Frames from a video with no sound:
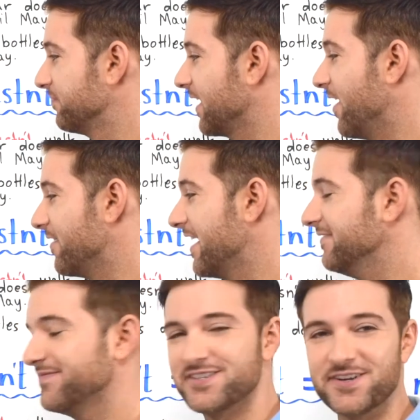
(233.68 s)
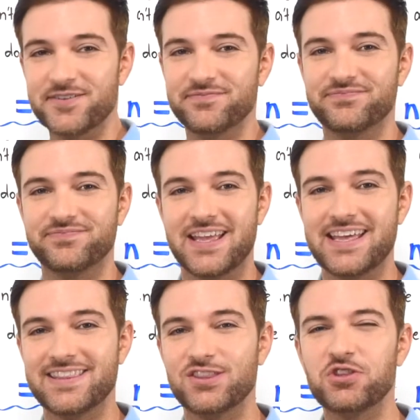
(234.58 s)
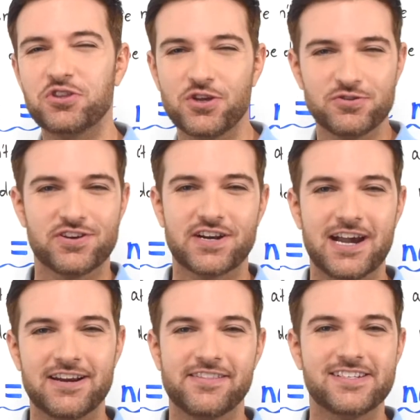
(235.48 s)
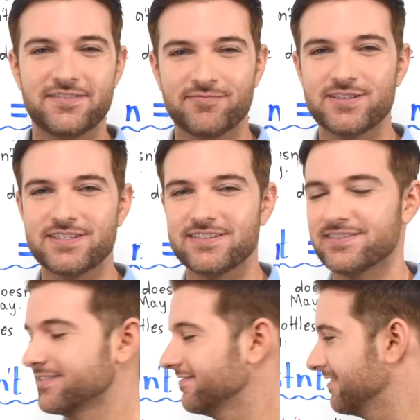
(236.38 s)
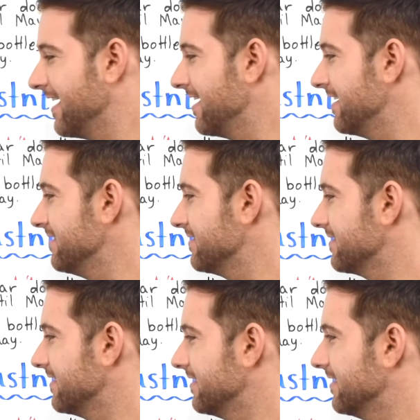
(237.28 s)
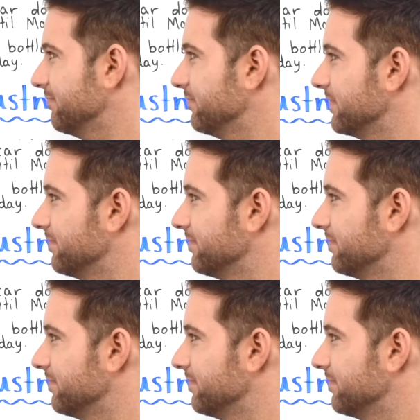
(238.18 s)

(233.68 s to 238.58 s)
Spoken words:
All right, so those are kind of the differences, guys. I